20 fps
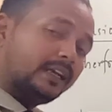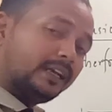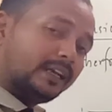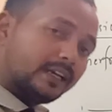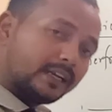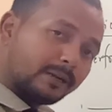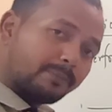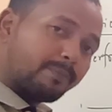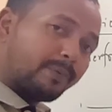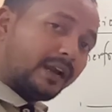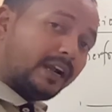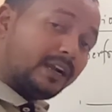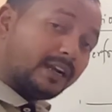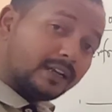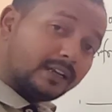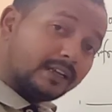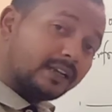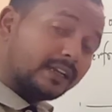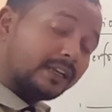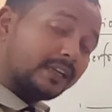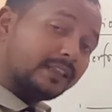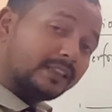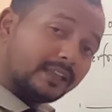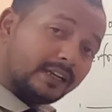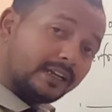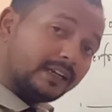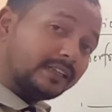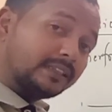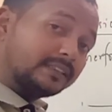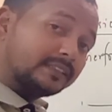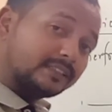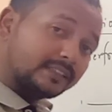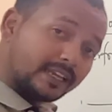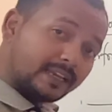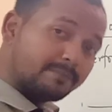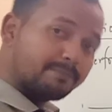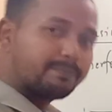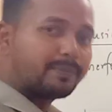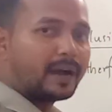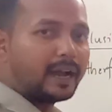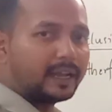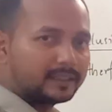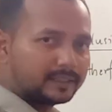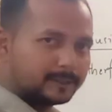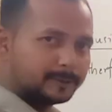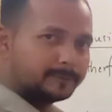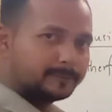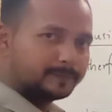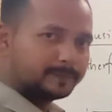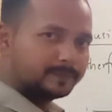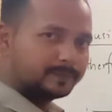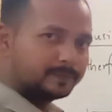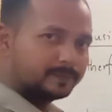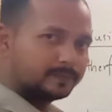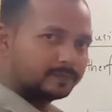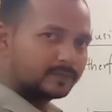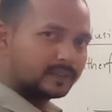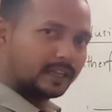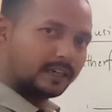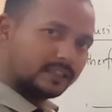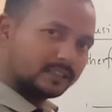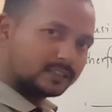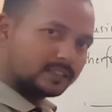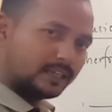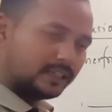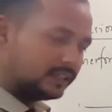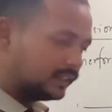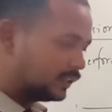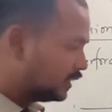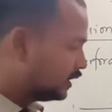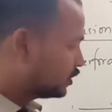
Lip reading: repelled in the same path. Understand?